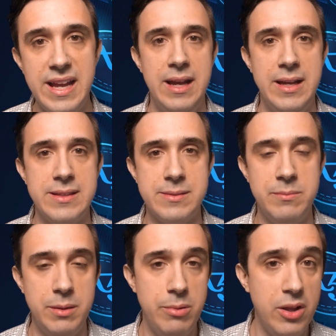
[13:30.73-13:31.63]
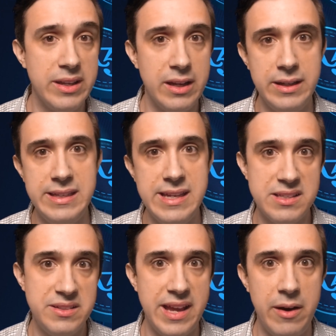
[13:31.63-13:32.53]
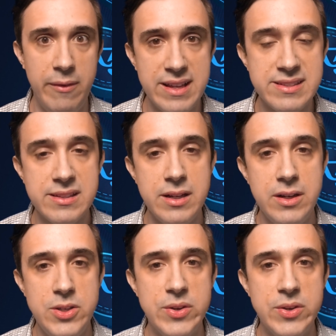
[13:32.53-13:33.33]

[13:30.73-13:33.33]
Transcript: at my blog, ex.rs.